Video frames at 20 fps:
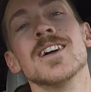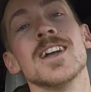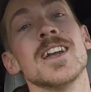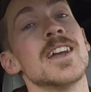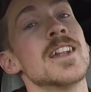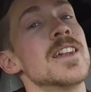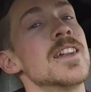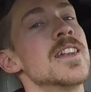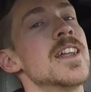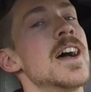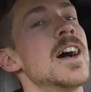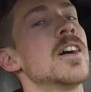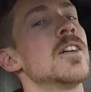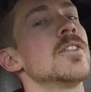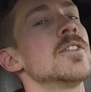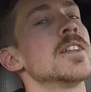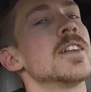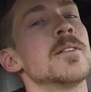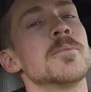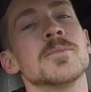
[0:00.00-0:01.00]
and now
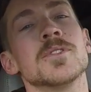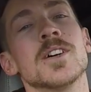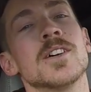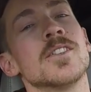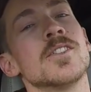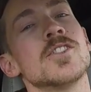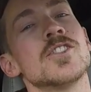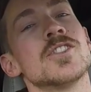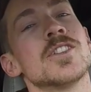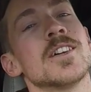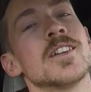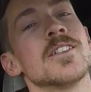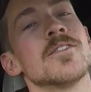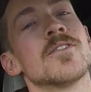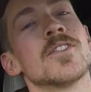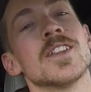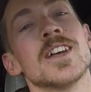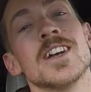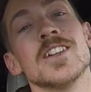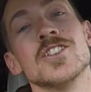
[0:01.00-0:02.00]
that I'm done studying
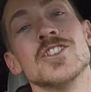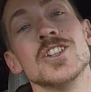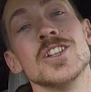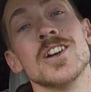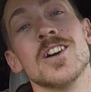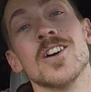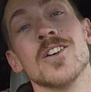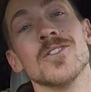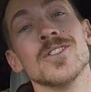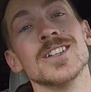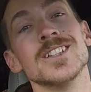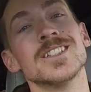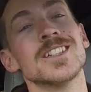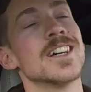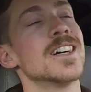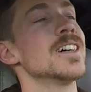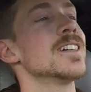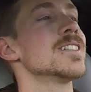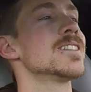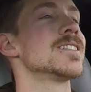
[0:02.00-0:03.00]
for that GRE
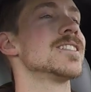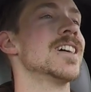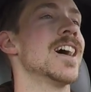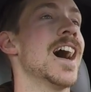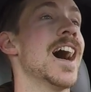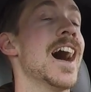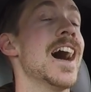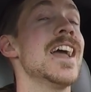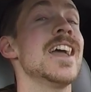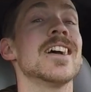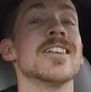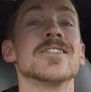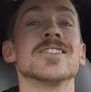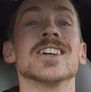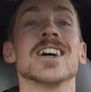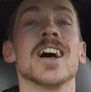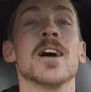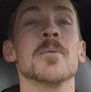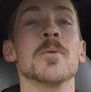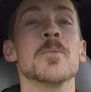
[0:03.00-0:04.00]
test, I have
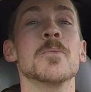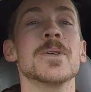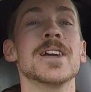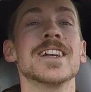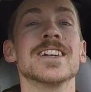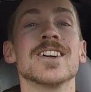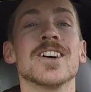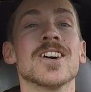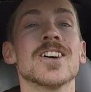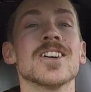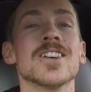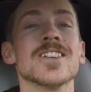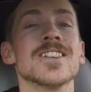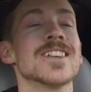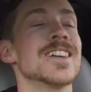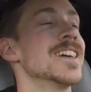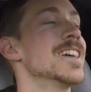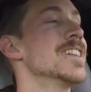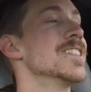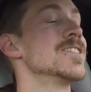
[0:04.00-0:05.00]
time to make art.
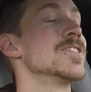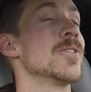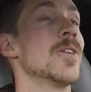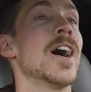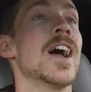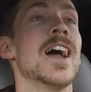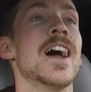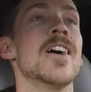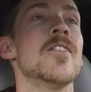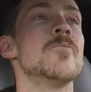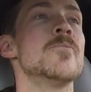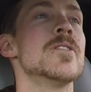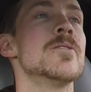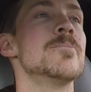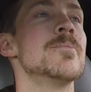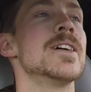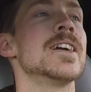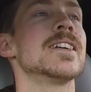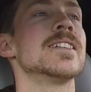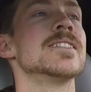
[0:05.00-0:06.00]
So I have
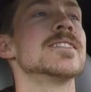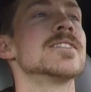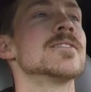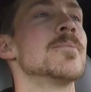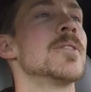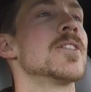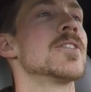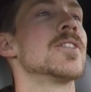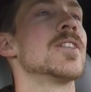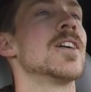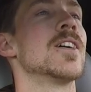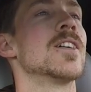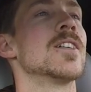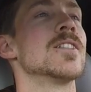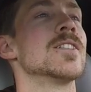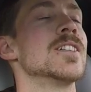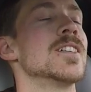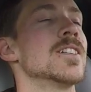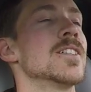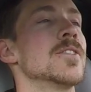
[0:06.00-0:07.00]
been making some other
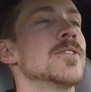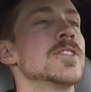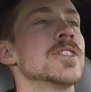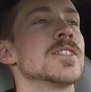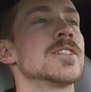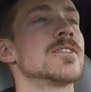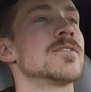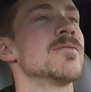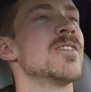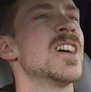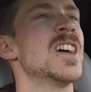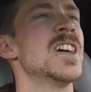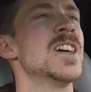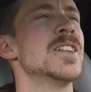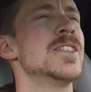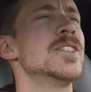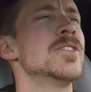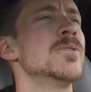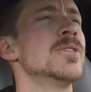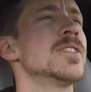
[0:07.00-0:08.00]
art, you know, just
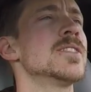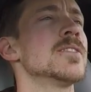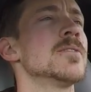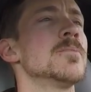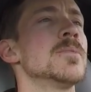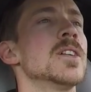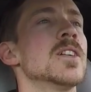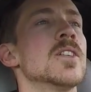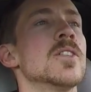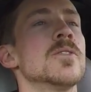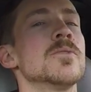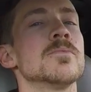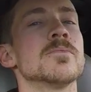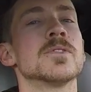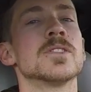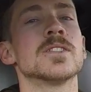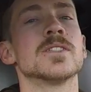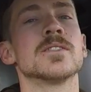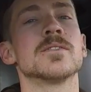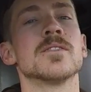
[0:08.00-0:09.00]
doing some, you know,
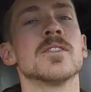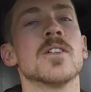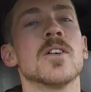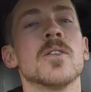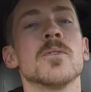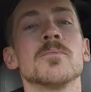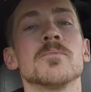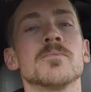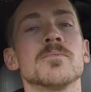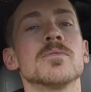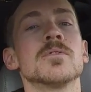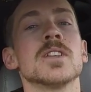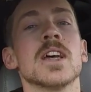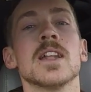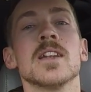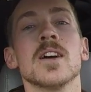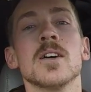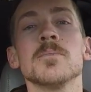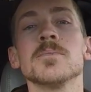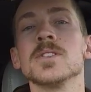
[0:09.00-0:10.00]

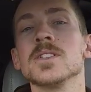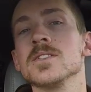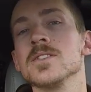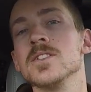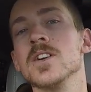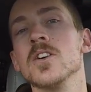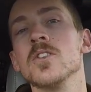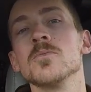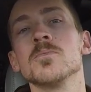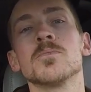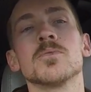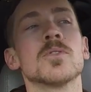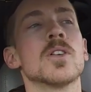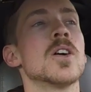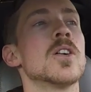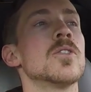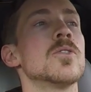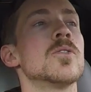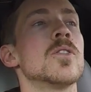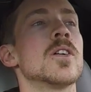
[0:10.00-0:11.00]
setting up this
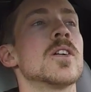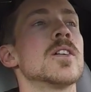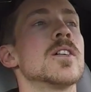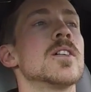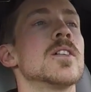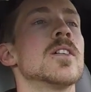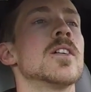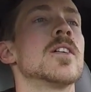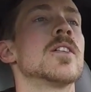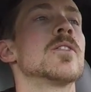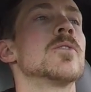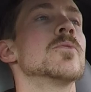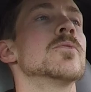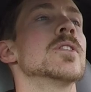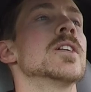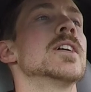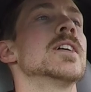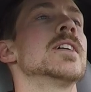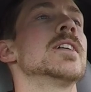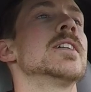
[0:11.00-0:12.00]
GoPro on a
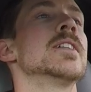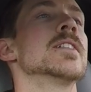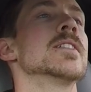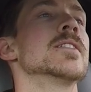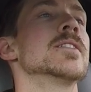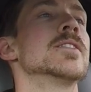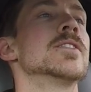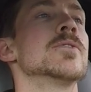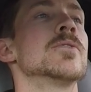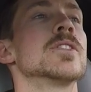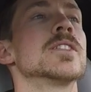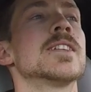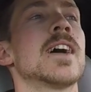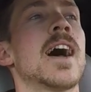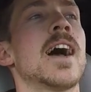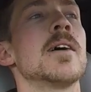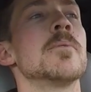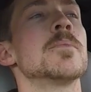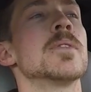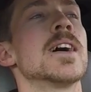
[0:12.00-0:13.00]
rig and doing
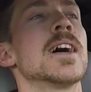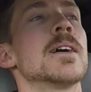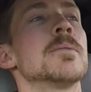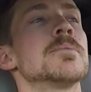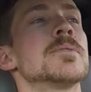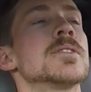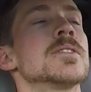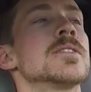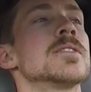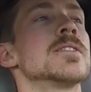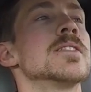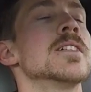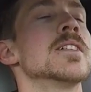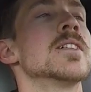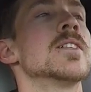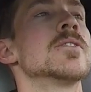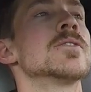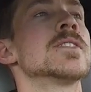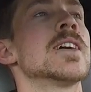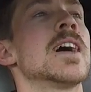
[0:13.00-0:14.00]
time
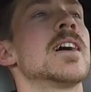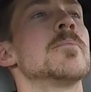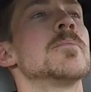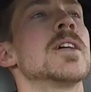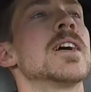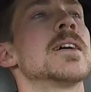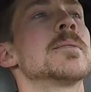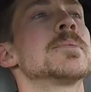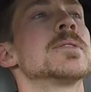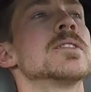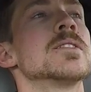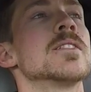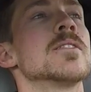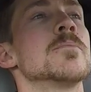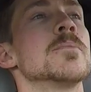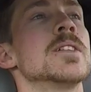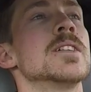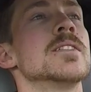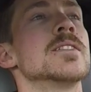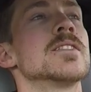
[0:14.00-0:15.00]
lapses of
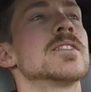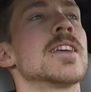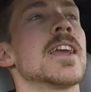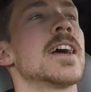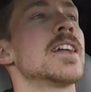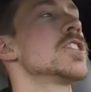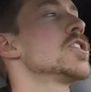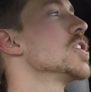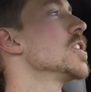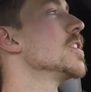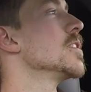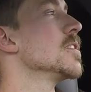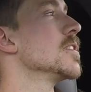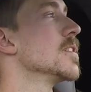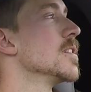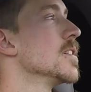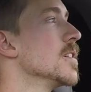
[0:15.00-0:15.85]
me sketching,